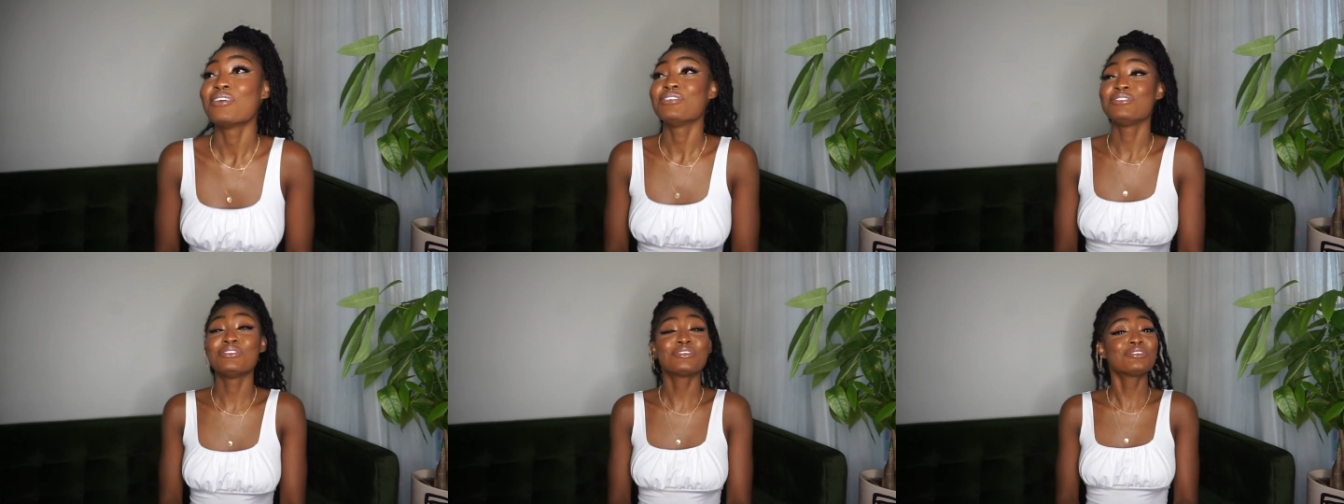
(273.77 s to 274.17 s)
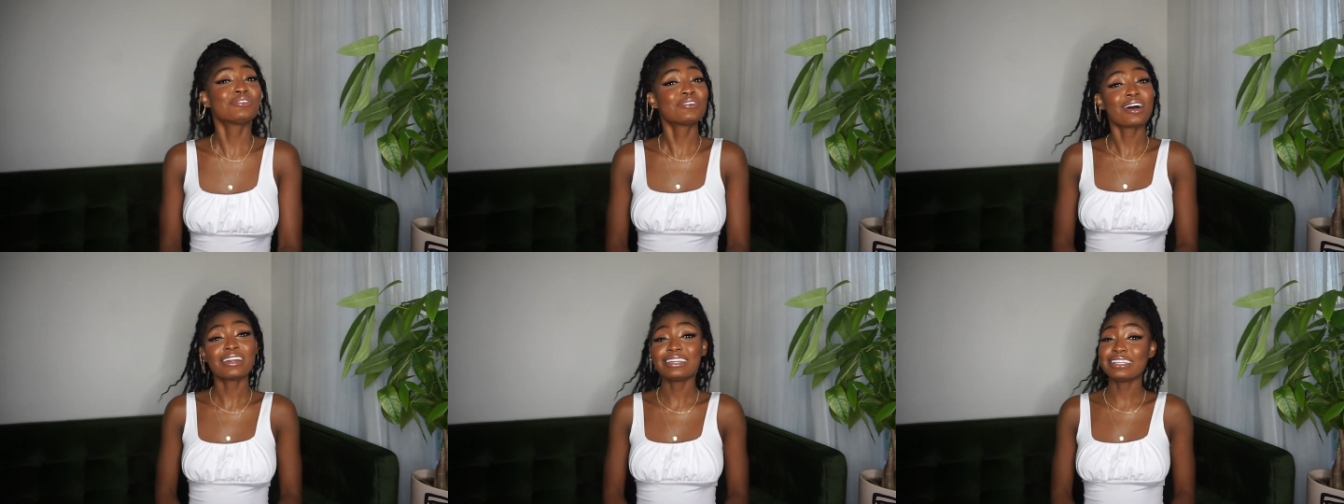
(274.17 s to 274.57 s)
You do
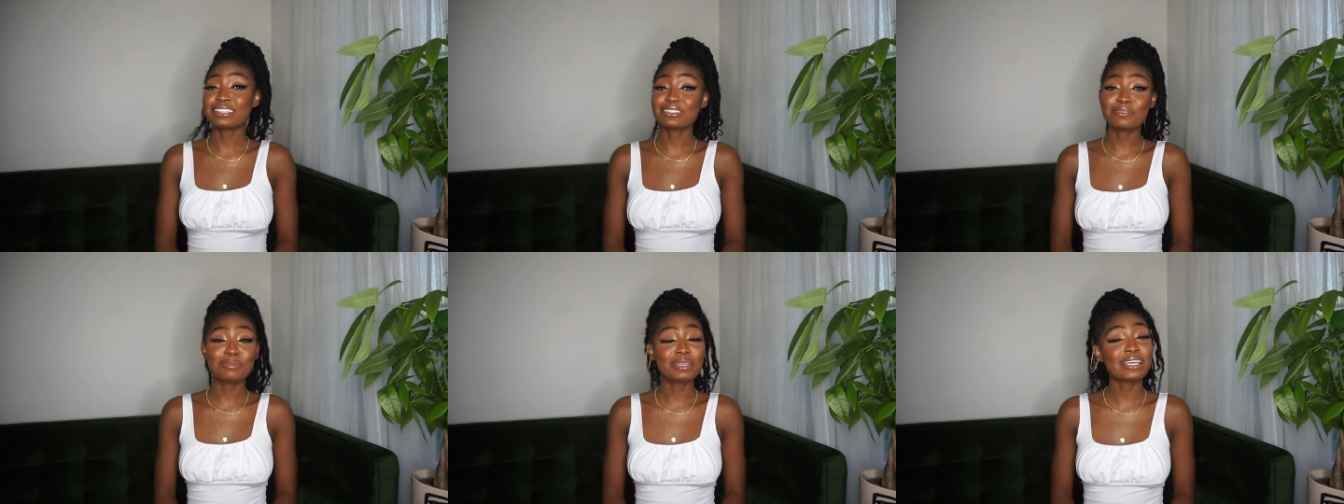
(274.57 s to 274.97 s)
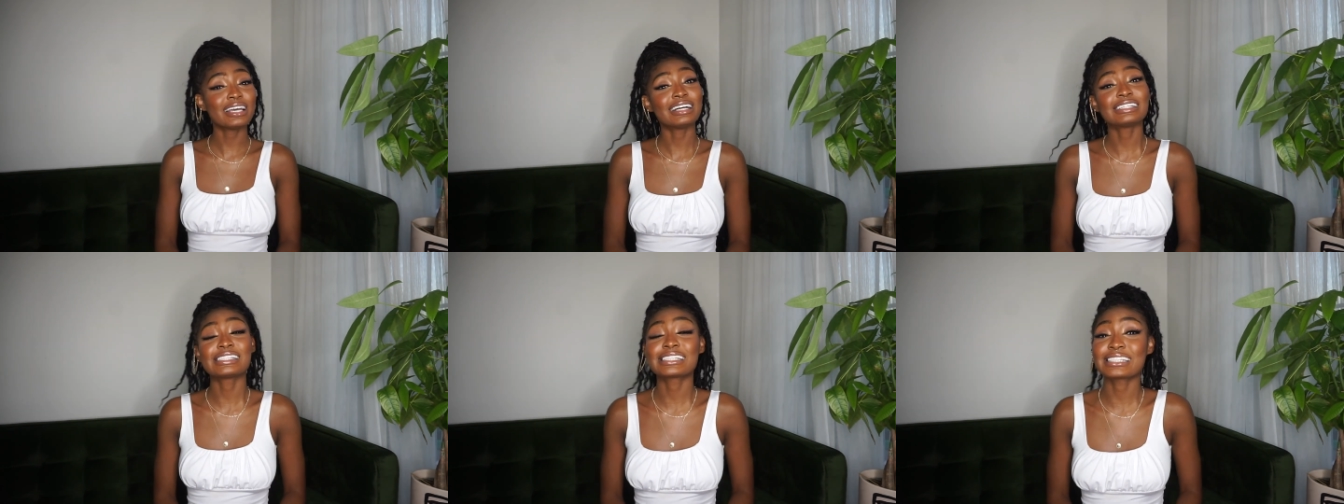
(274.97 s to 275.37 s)
not need to be
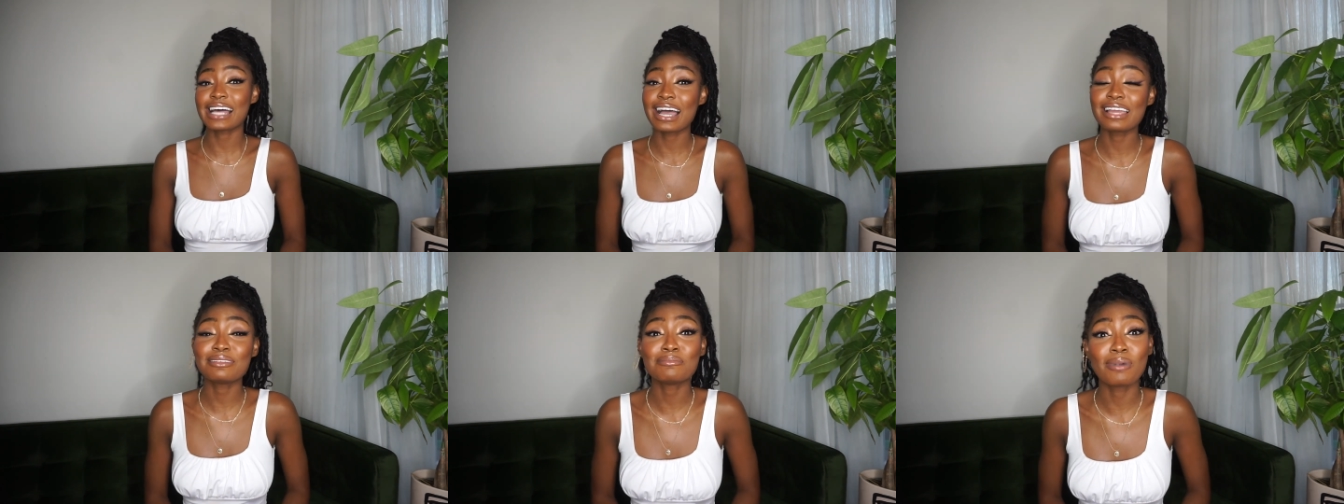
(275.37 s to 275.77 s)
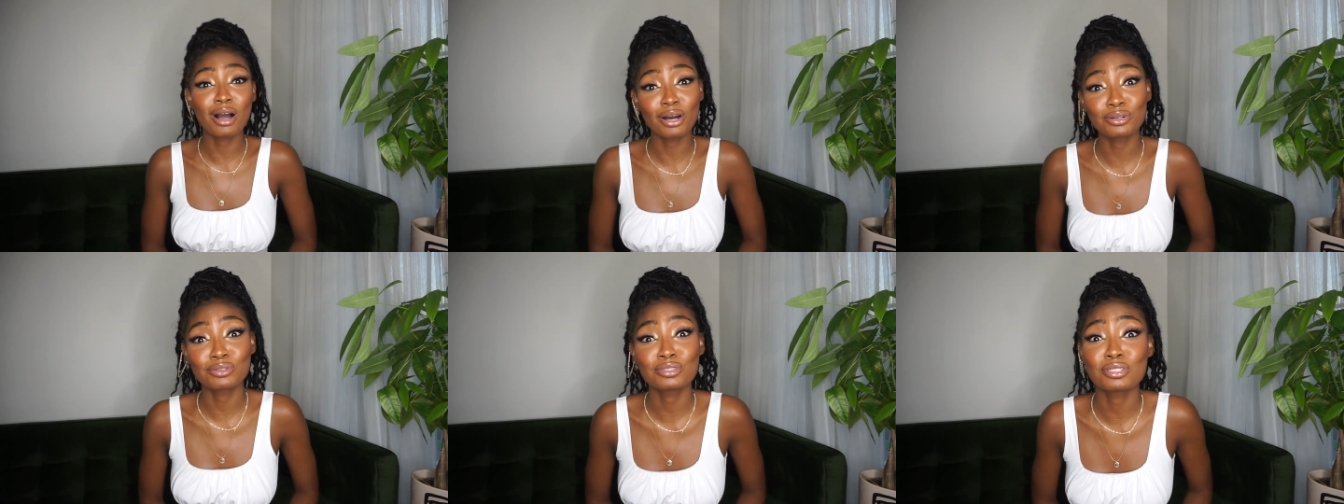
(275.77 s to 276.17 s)
a signed
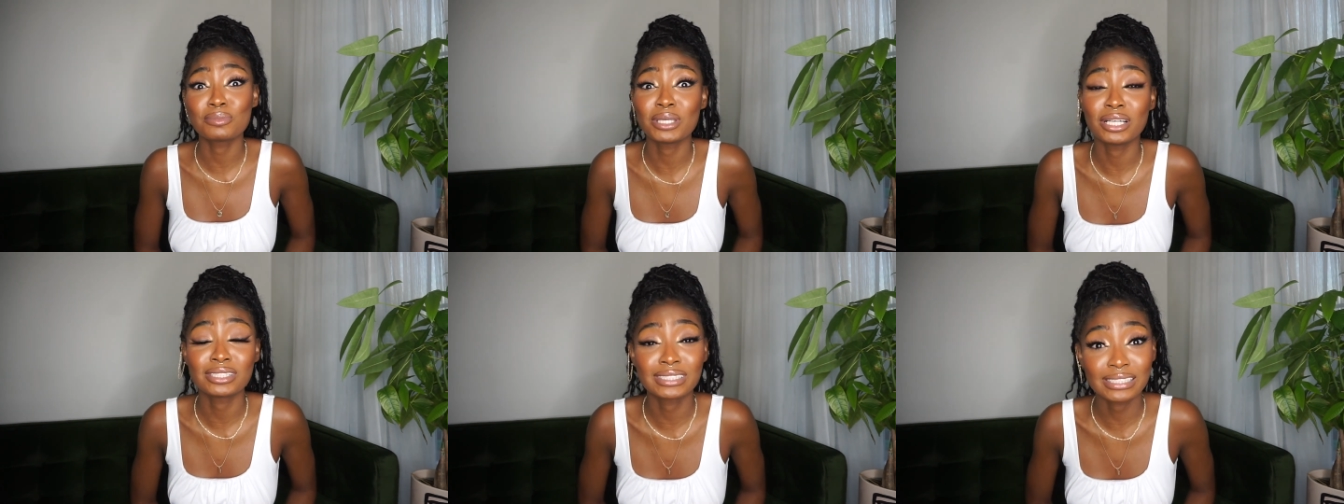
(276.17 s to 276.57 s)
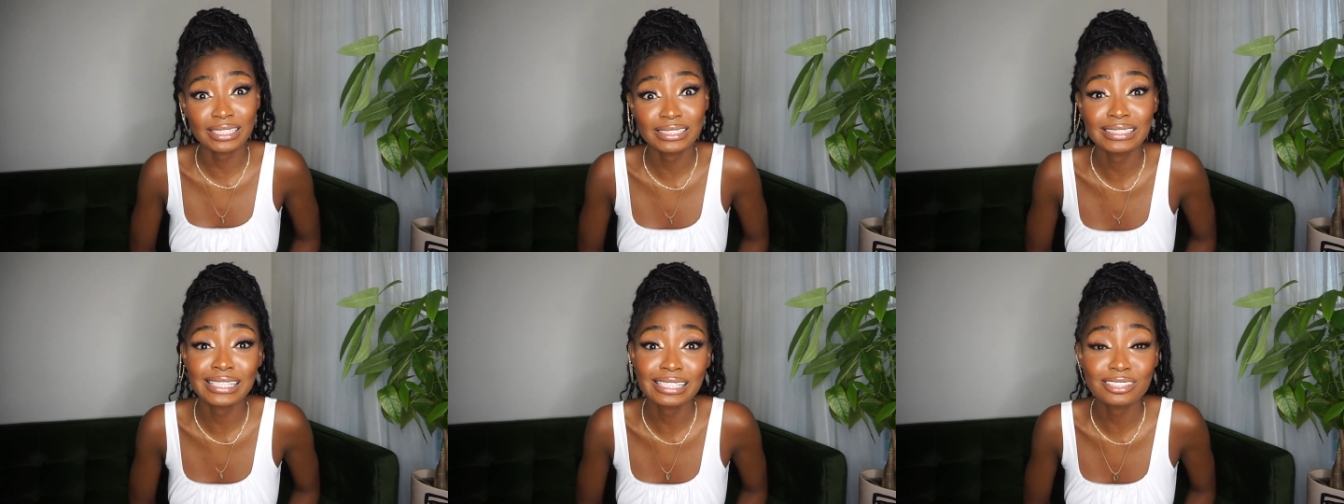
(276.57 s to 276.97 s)
model to be a
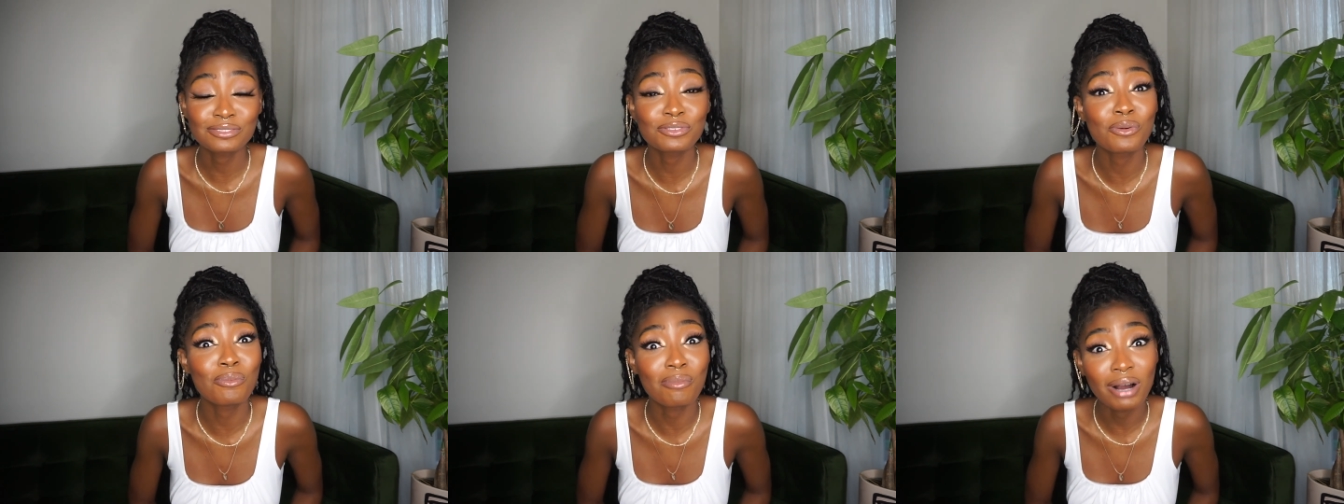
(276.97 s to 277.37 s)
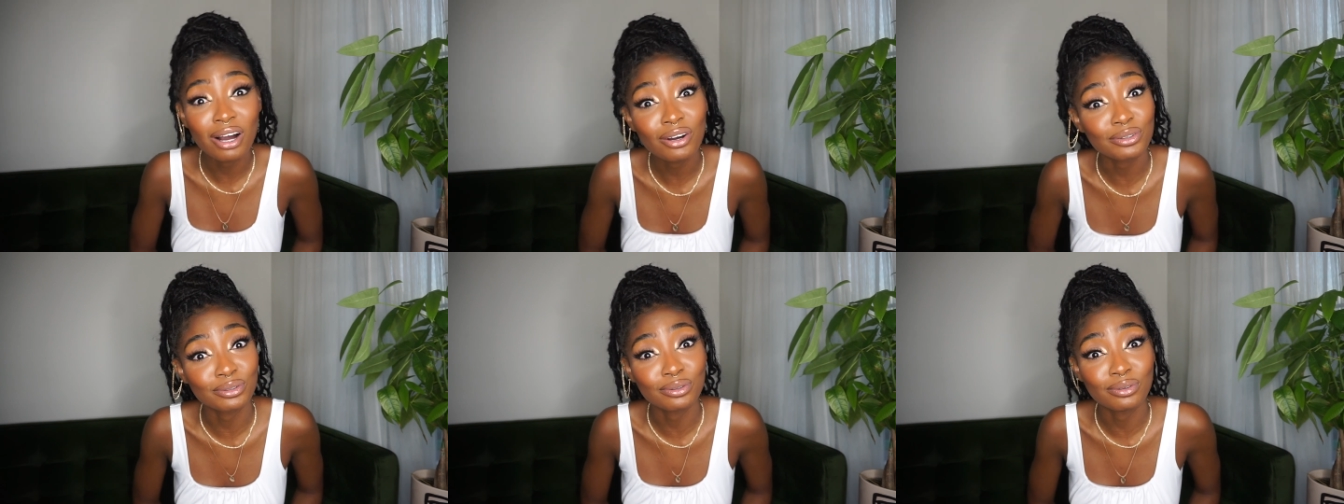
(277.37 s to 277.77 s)
successful
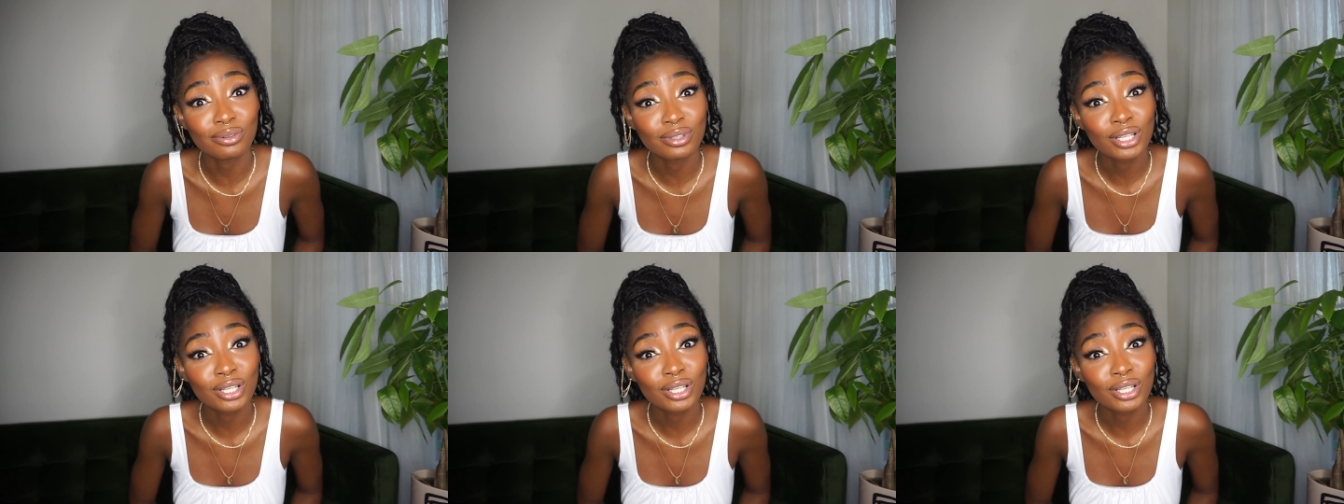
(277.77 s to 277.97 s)
model.